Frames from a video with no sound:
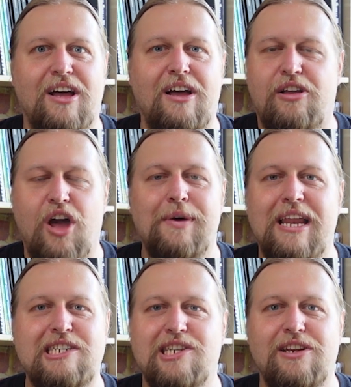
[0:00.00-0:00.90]
a
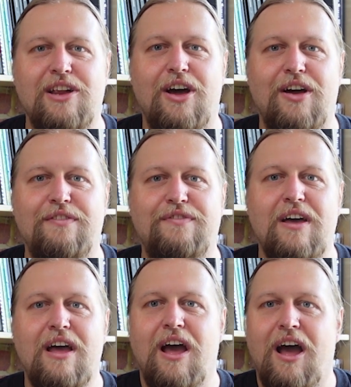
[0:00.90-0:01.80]
coalition of
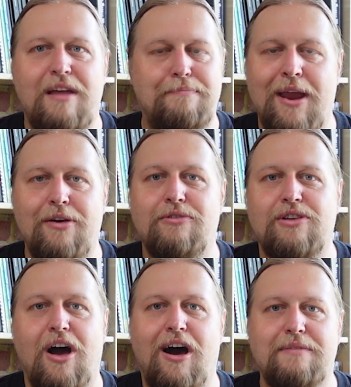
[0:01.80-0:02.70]
Imperial
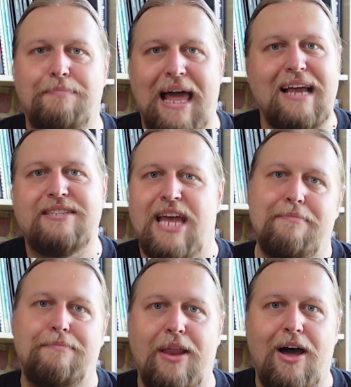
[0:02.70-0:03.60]
Guard, Black
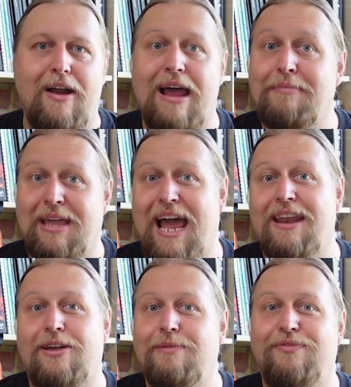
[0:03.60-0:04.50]
Templar and
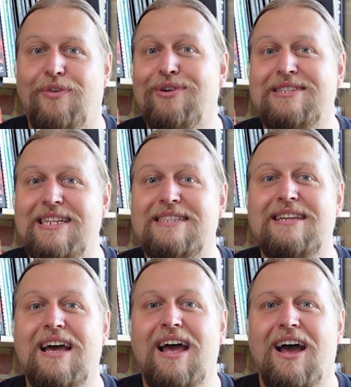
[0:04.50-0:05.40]
Mechanicum
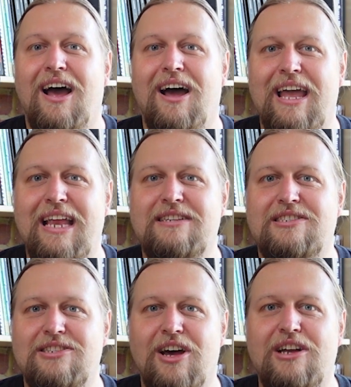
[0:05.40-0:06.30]
forces in
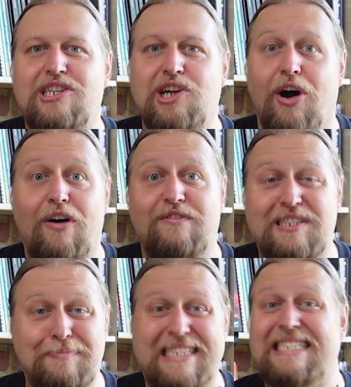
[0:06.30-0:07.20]
search of
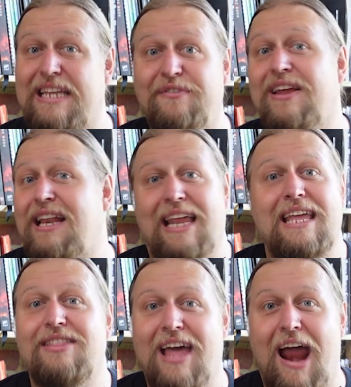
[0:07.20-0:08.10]

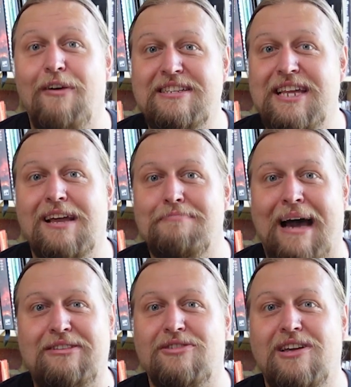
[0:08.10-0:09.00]
specifically the heretic
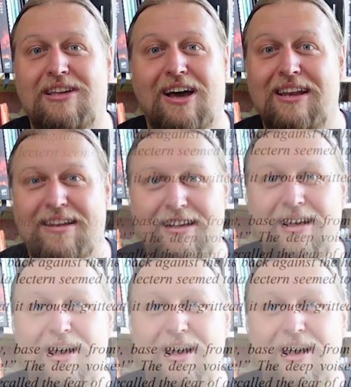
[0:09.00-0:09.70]
Madoc Gunn,